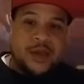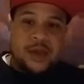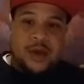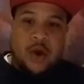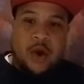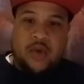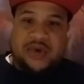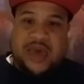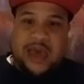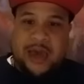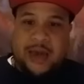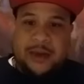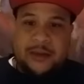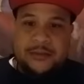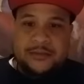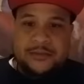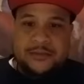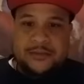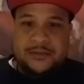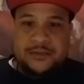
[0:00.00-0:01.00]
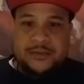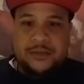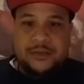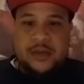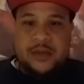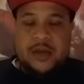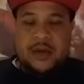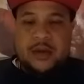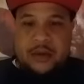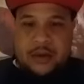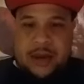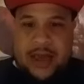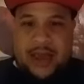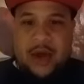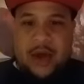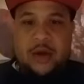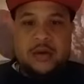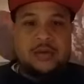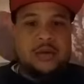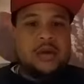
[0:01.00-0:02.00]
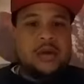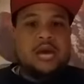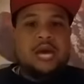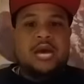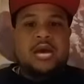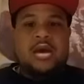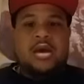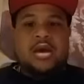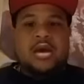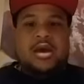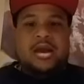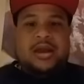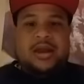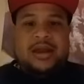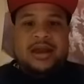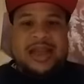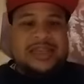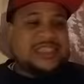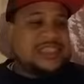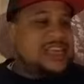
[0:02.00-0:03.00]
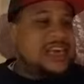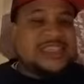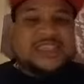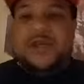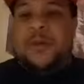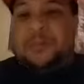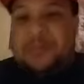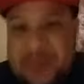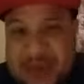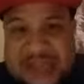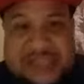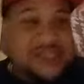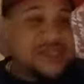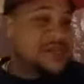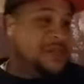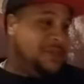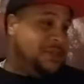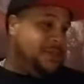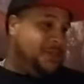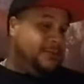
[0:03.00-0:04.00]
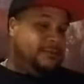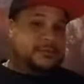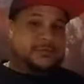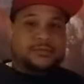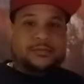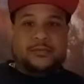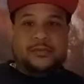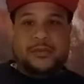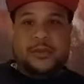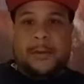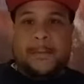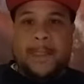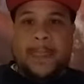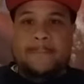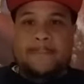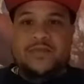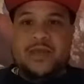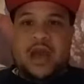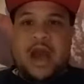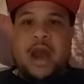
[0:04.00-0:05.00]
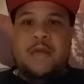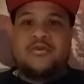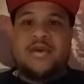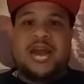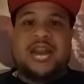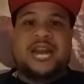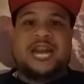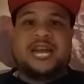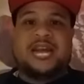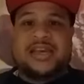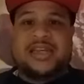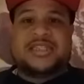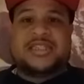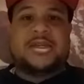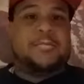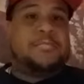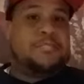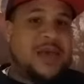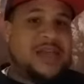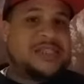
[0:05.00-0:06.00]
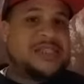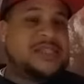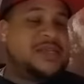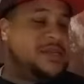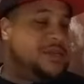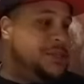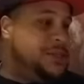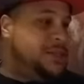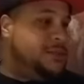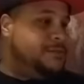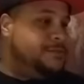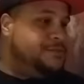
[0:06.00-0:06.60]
Okay? Now, let's get to business. I'm ready to get to business.